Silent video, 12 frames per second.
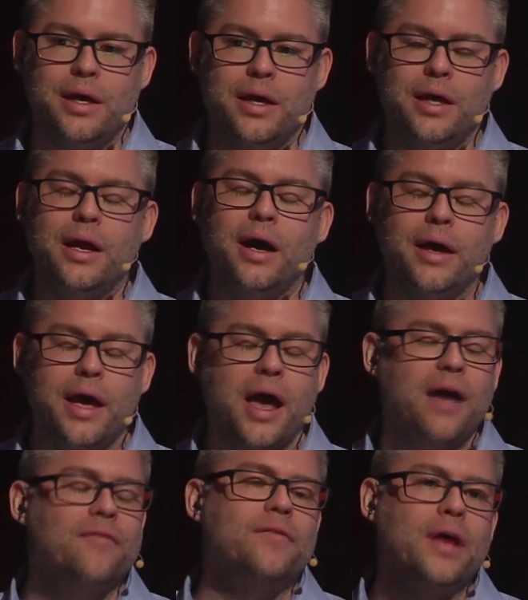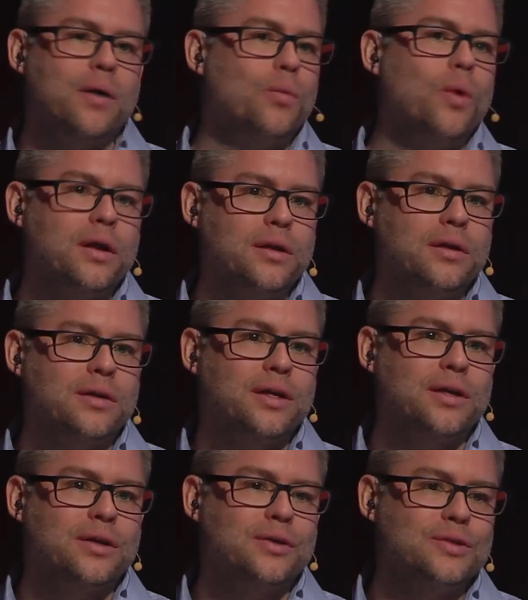And I have that one
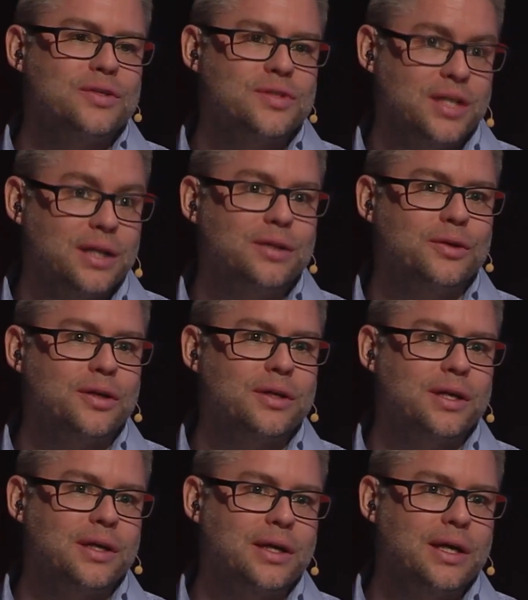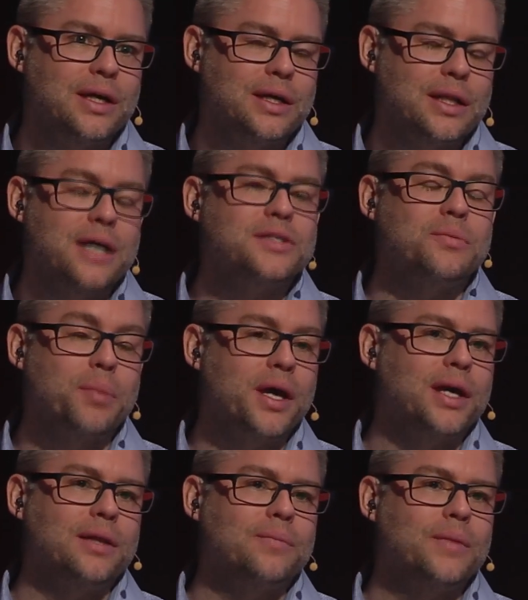good single look glass of
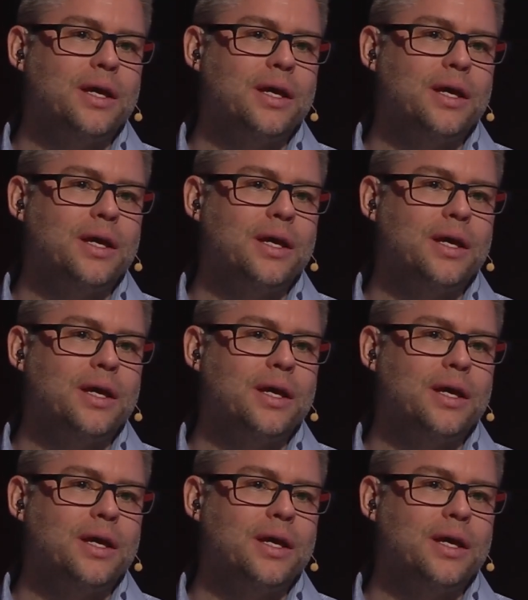pane